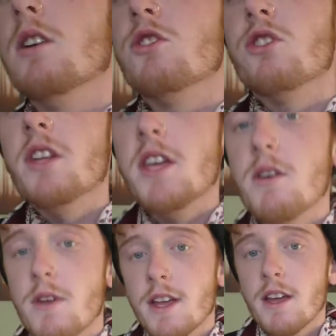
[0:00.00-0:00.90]
It's really
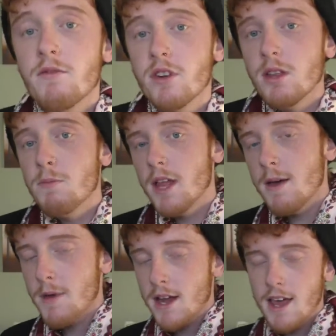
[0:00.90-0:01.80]
cute and it can really play
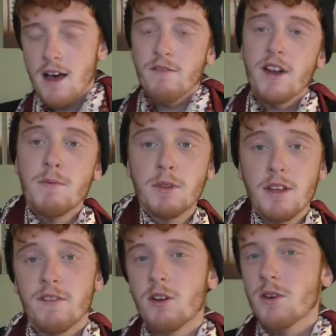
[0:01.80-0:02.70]
up any outfit. I
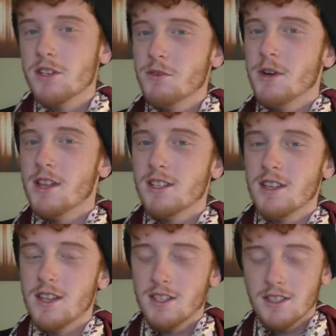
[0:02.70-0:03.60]
believe I'm going to wear this
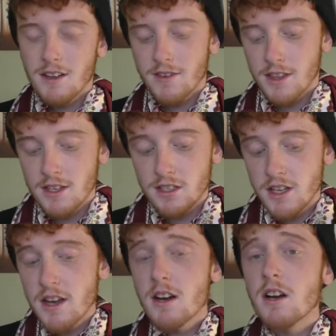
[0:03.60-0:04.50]
on Thanksgiving
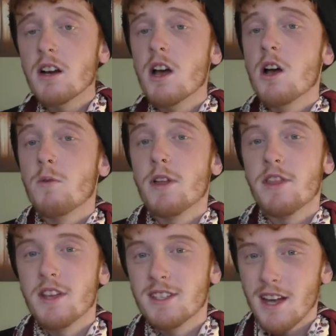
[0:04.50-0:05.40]
this year
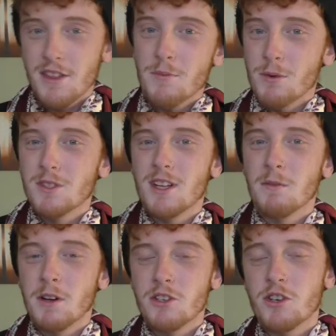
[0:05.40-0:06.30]
with these other boots that
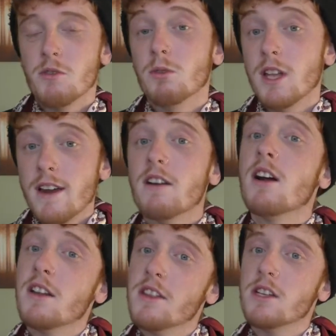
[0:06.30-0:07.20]
I'm going to show you later
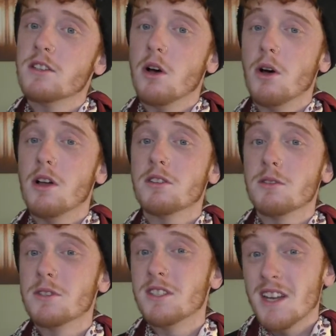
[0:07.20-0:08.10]
on in this haul,
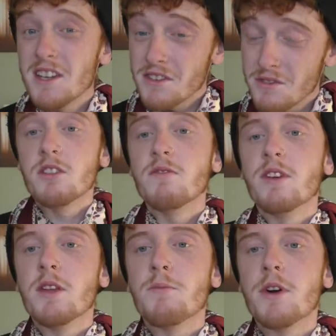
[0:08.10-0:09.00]
so stay tuned. It's a
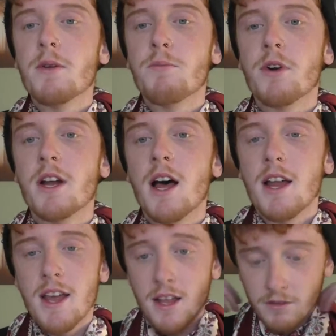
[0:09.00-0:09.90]
really pretty print
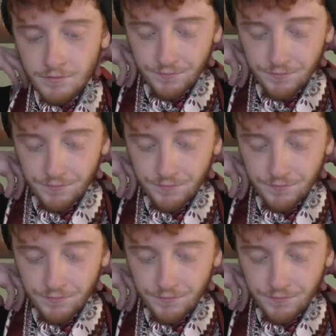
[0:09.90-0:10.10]
on it.